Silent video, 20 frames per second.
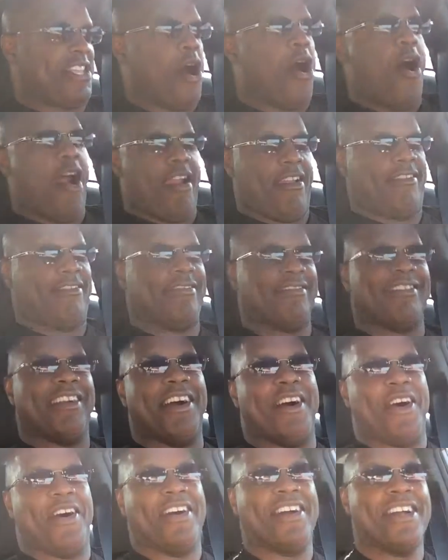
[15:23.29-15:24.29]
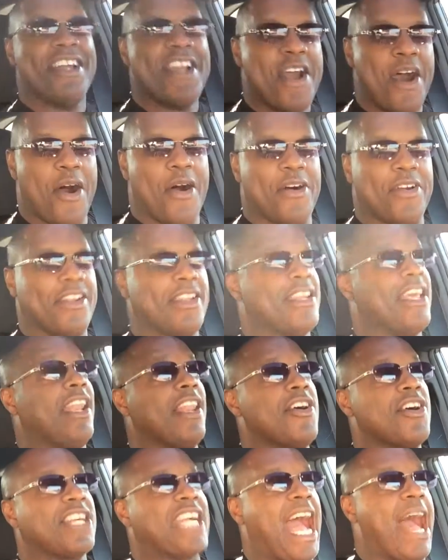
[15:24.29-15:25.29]
heart on the
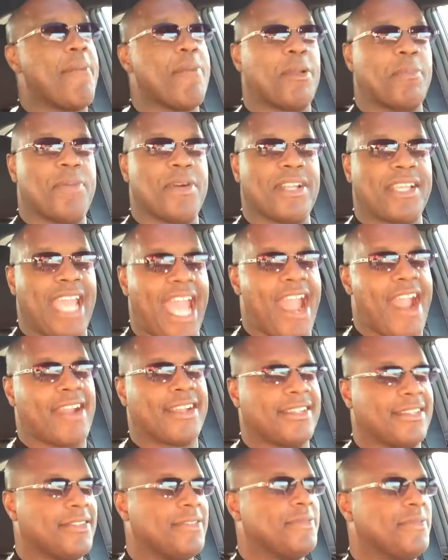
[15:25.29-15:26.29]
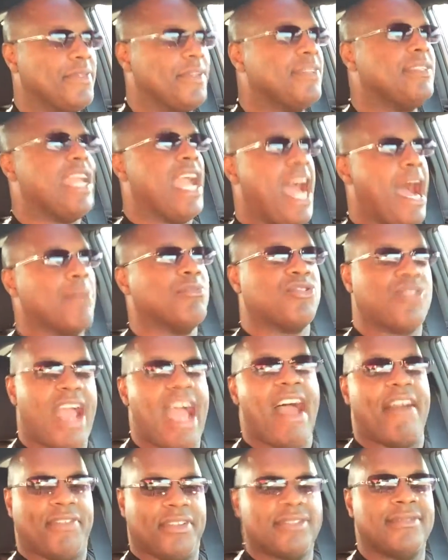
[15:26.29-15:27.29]
little comic book character, yeah, I'm
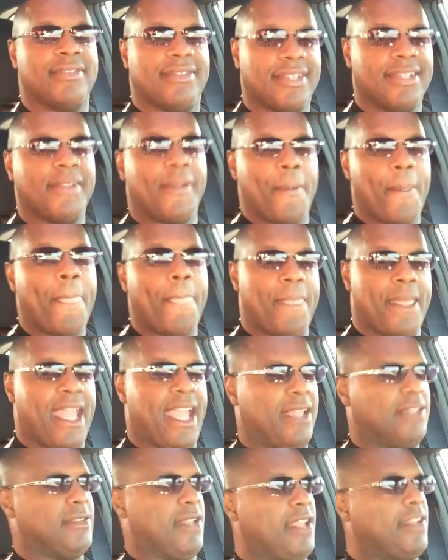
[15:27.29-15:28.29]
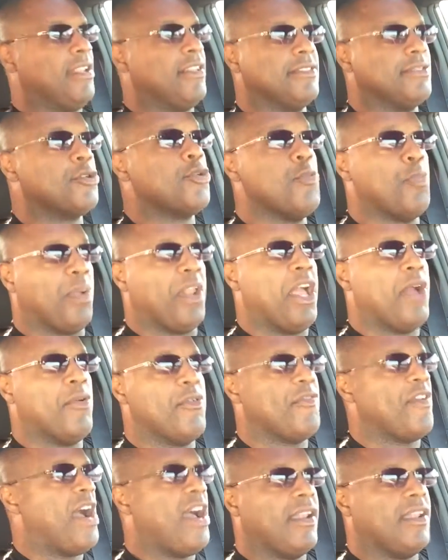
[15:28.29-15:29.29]
driving. Yeah, he's like, you can play
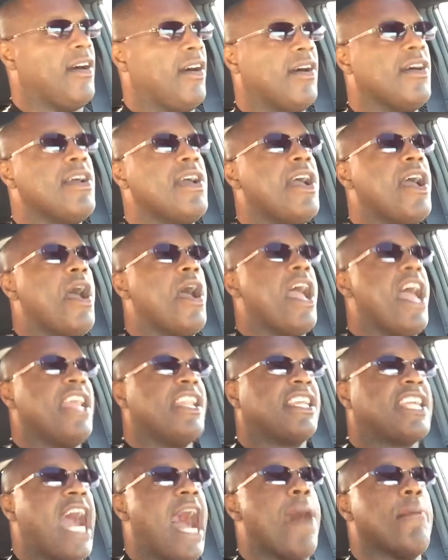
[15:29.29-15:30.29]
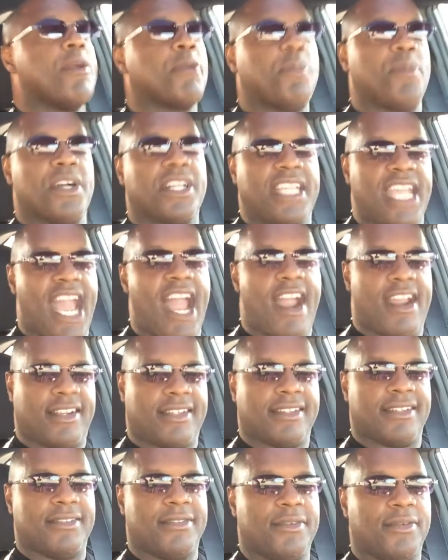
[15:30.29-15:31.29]
with fire. No. Comic book character
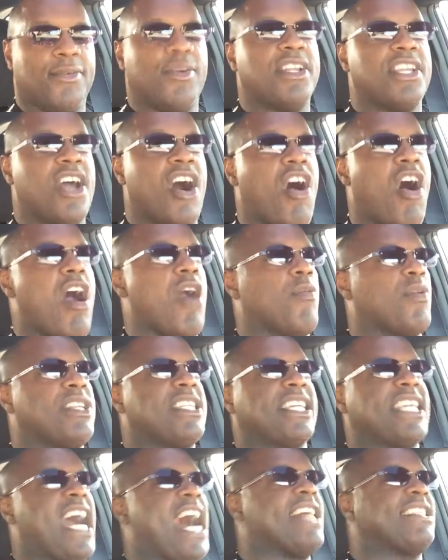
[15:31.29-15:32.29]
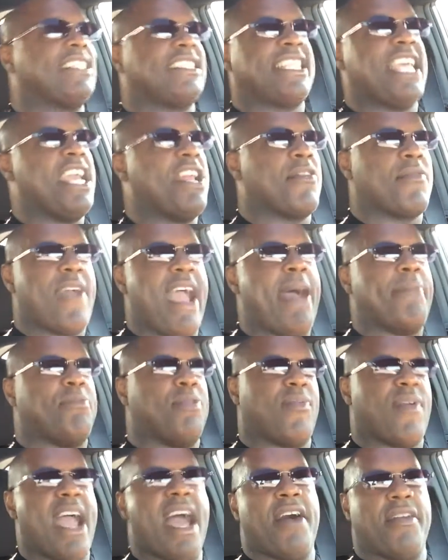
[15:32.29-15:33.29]
with the heart with the concertina wrapped
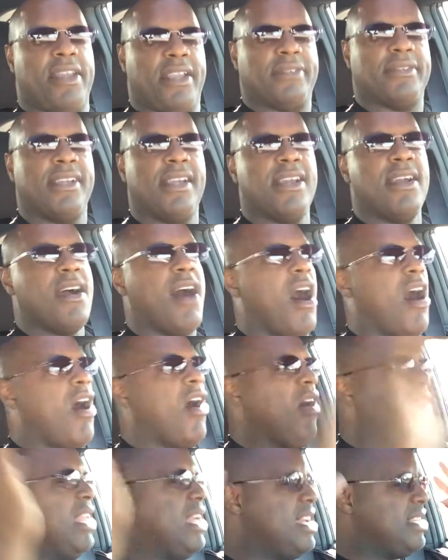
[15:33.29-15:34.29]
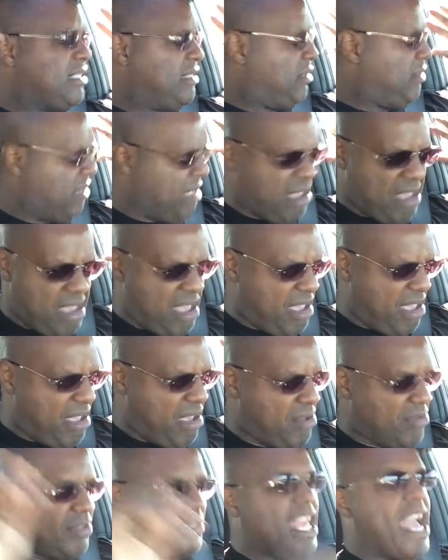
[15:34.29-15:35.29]
around it. All this,
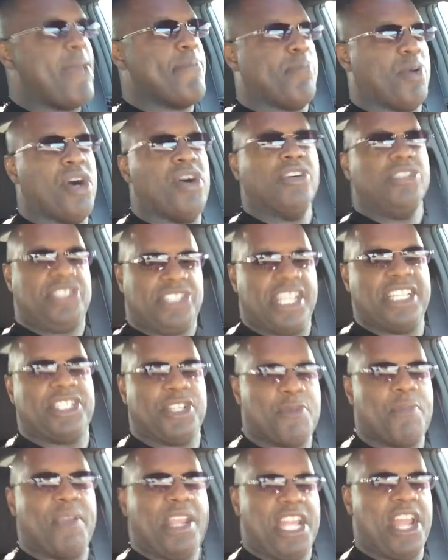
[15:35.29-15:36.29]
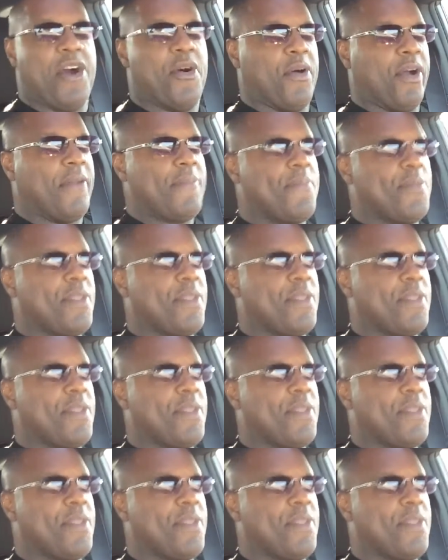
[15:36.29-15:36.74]
woo, that bullshit you be doing.